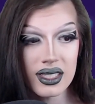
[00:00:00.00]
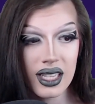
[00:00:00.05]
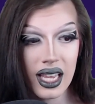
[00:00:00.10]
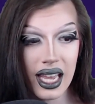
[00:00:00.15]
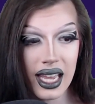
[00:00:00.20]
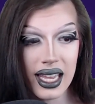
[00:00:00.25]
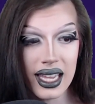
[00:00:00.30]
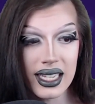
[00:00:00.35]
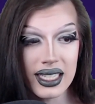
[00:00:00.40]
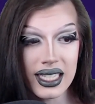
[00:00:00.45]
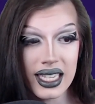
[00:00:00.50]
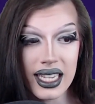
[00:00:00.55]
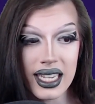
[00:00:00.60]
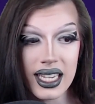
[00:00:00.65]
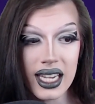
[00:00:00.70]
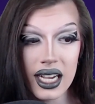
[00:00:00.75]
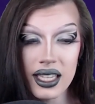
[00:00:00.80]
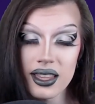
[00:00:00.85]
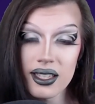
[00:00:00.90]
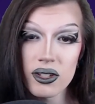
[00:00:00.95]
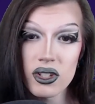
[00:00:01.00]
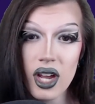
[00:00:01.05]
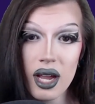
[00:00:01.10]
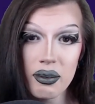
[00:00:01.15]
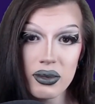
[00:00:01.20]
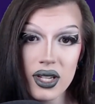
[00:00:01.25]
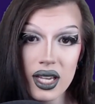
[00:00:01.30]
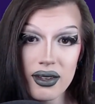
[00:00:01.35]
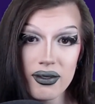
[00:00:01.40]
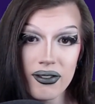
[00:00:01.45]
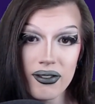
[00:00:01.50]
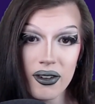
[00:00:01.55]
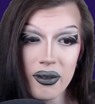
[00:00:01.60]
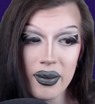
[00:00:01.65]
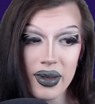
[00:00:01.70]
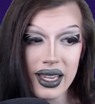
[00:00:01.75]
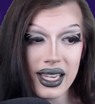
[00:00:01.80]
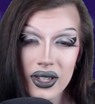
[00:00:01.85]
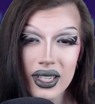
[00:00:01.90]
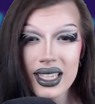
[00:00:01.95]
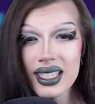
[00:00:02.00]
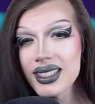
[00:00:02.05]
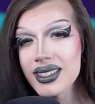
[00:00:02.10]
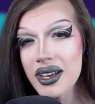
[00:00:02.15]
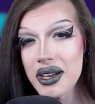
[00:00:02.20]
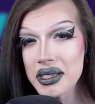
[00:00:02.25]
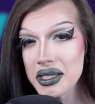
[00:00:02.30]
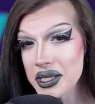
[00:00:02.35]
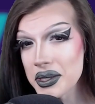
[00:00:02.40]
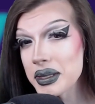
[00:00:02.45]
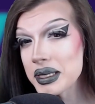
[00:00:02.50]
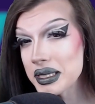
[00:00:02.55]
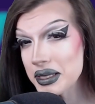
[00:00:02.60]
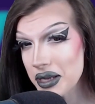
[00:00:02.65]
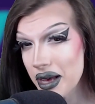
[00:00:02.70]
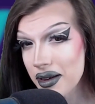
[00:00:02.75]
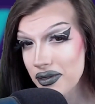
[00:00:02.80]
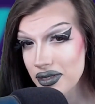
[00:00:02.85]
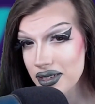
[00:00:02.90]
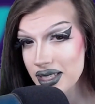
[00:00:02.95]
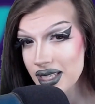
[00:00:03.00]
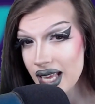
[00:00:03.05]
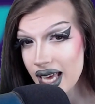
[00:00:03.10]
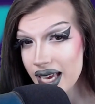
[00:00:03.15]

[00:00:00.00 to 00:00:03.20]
and it got the job done for me. It's also a soft slay.